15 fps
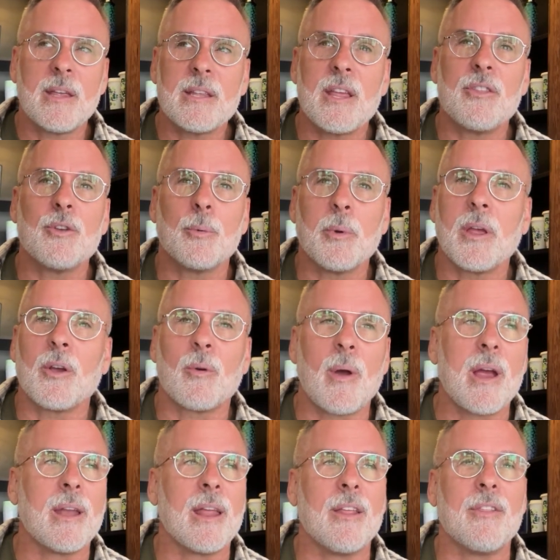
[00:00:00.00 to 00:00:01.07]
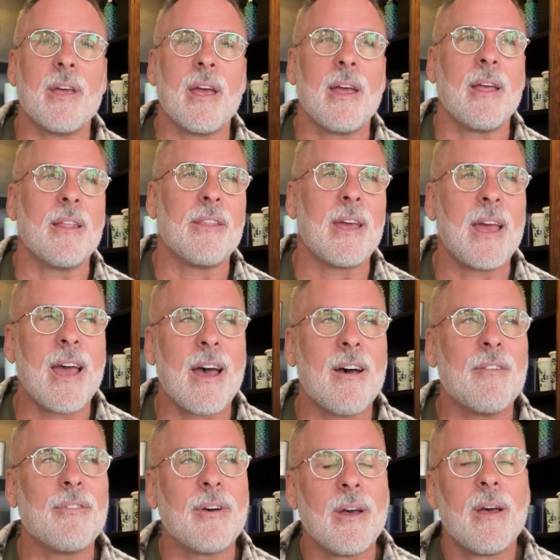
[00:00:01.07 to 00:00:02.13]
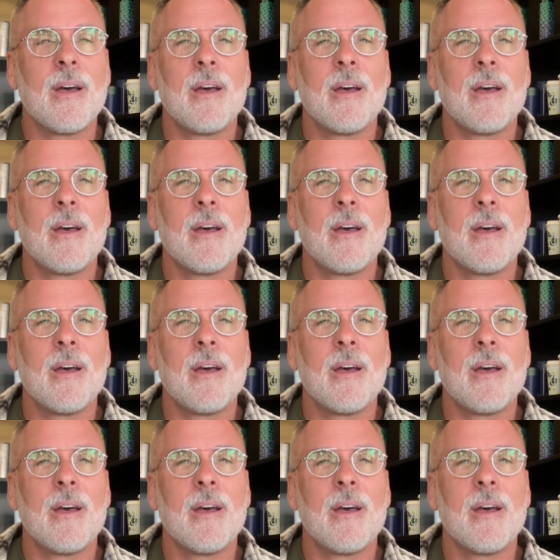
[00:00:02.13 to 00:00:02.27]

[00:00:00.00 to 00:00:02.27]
they're really great, and they have,